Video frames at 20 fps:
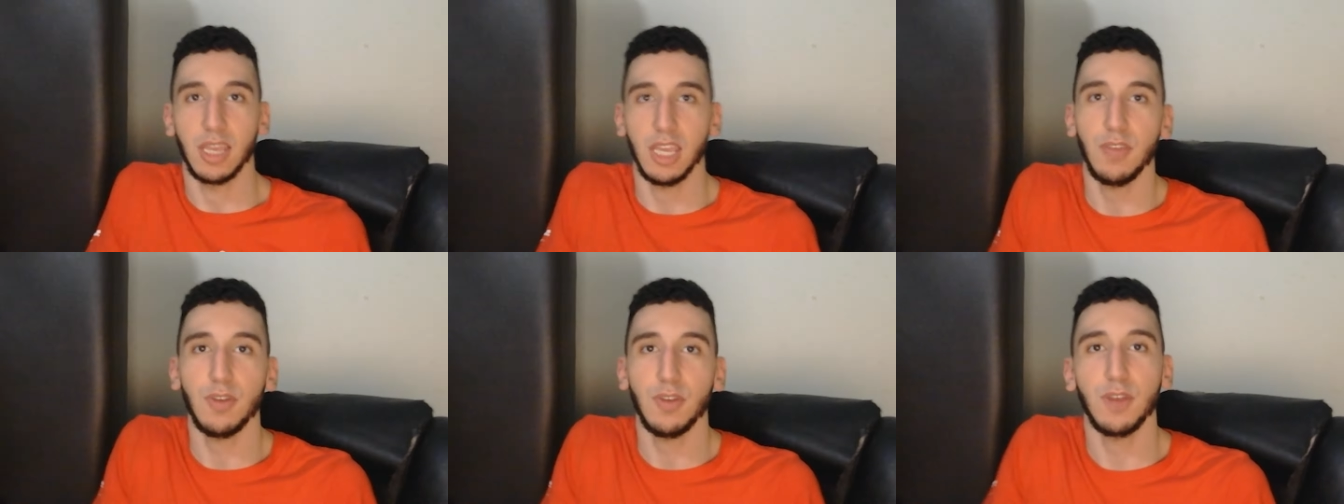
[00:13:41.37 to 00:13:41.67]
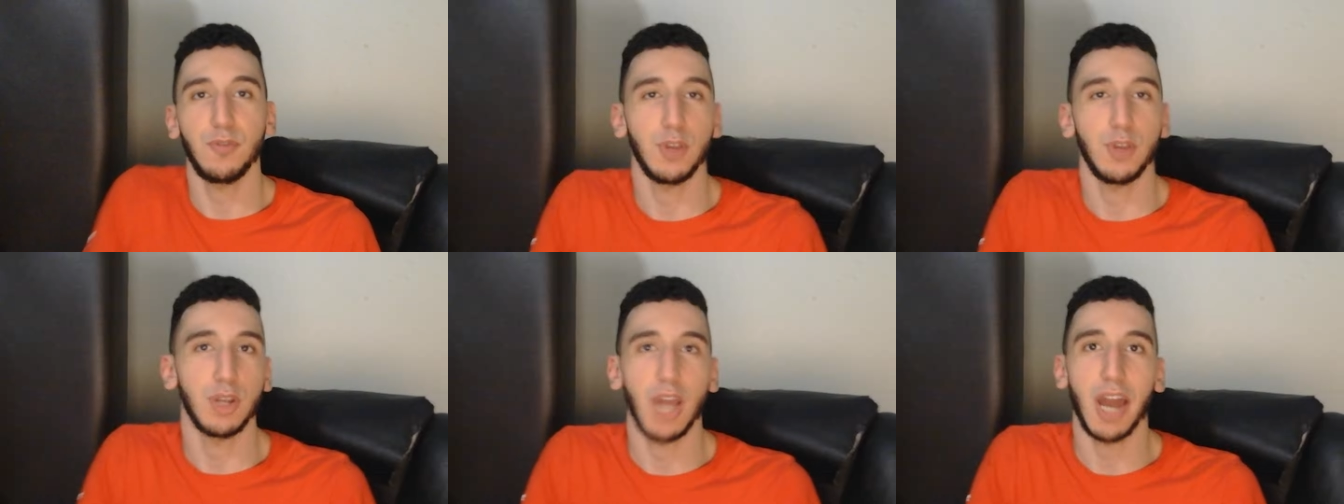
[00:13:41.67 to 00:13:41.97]
Even
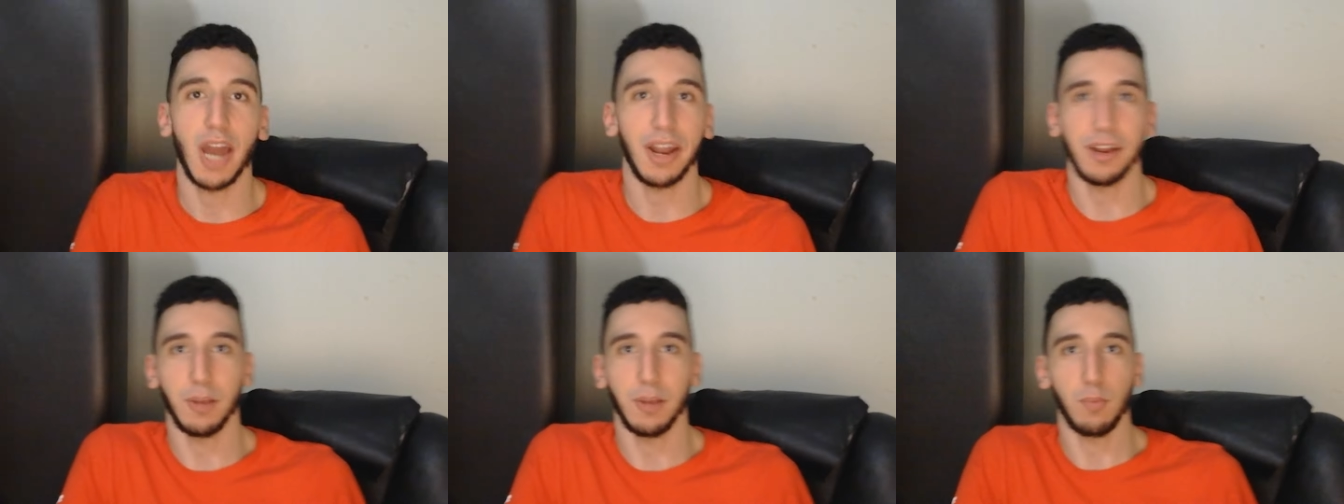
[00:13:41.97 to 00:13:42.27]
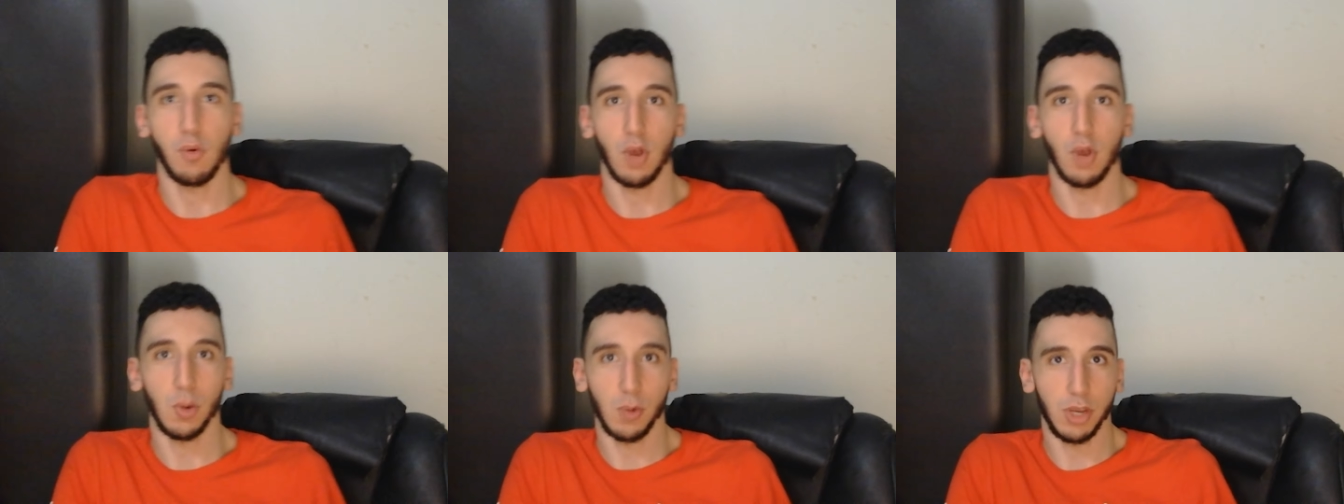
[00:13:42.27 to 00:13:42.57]
if you're not at a
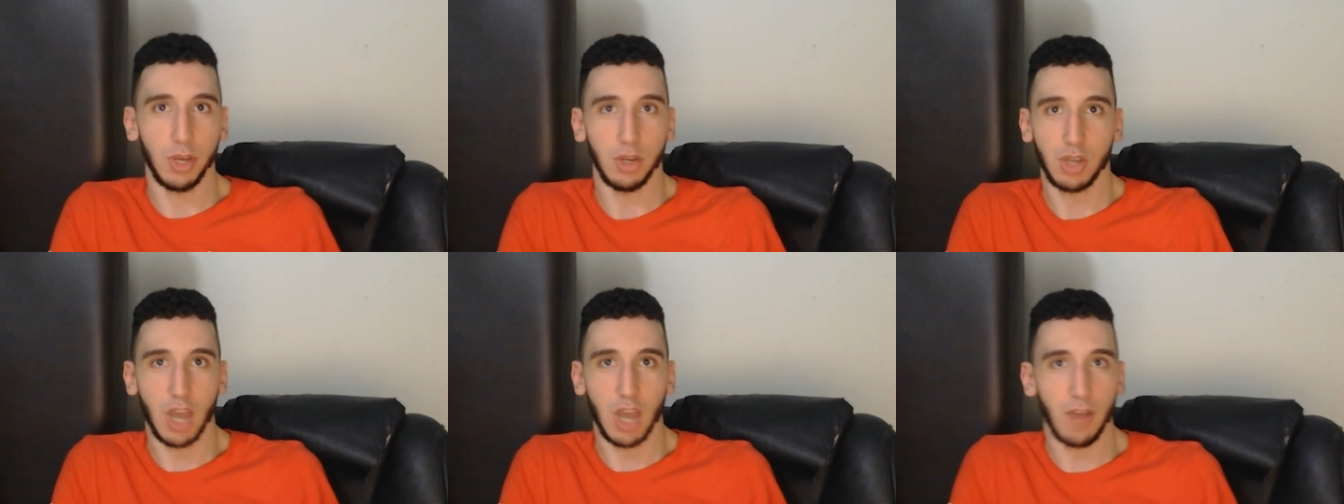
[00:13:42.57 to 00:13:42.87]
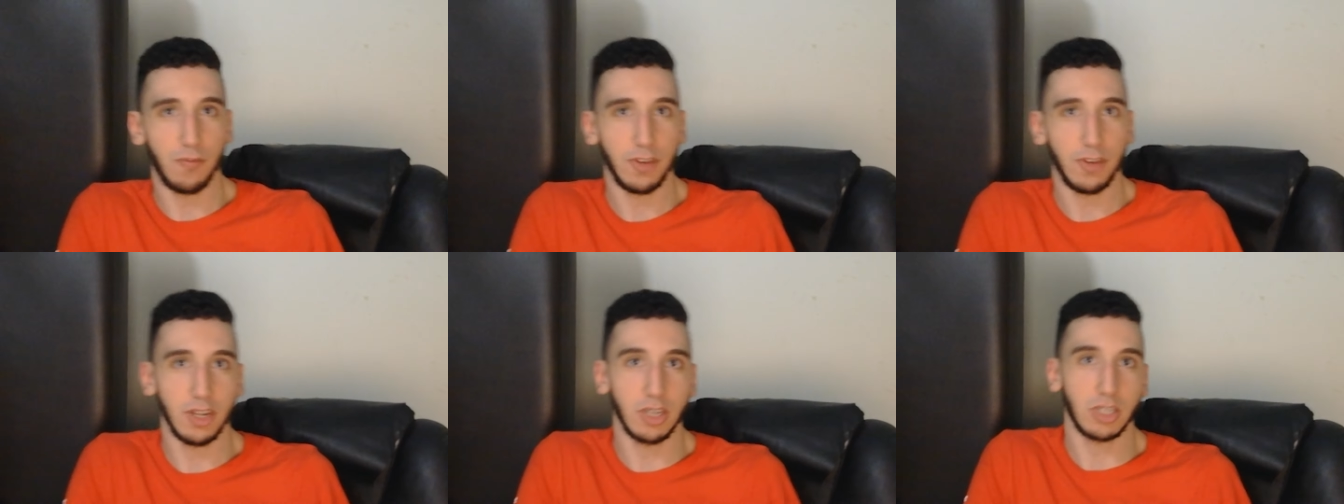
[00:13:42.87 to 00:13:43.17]
point where you're
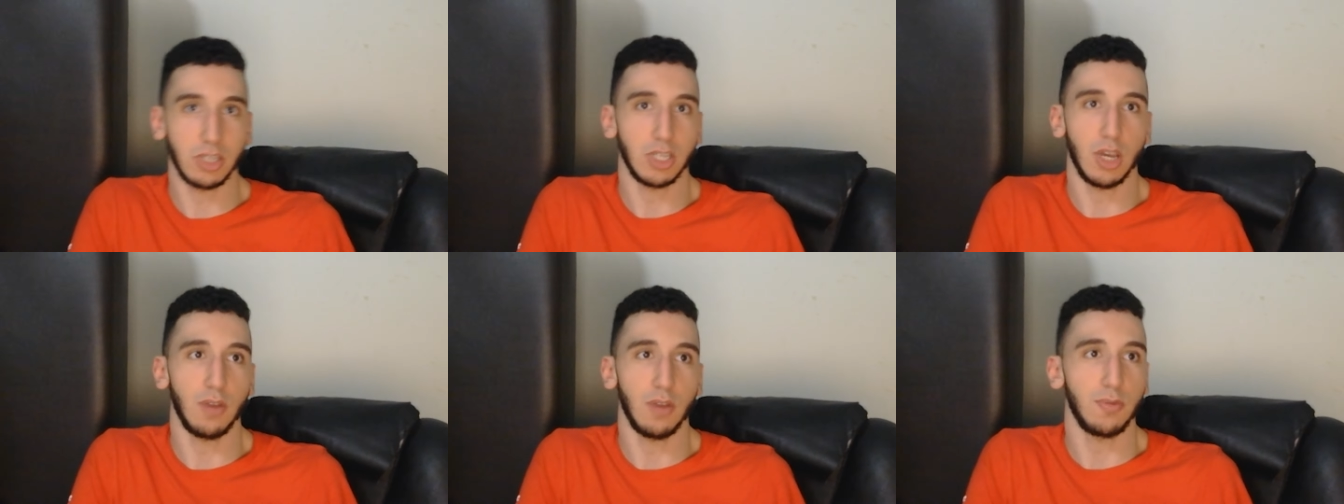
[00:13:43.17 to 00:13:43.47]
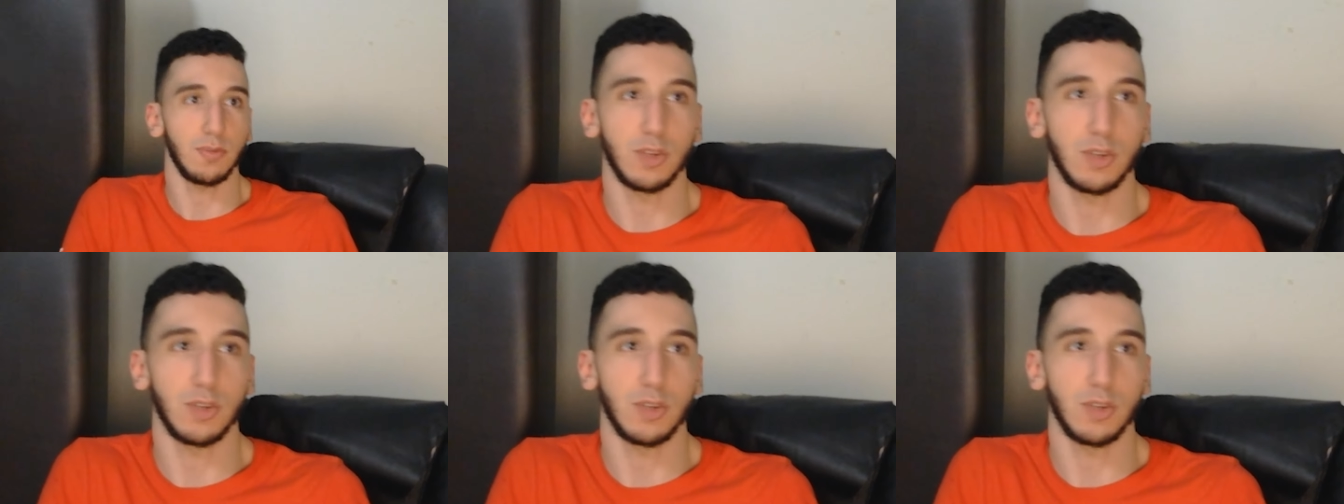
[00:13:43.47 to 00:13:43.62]
confident in yourself,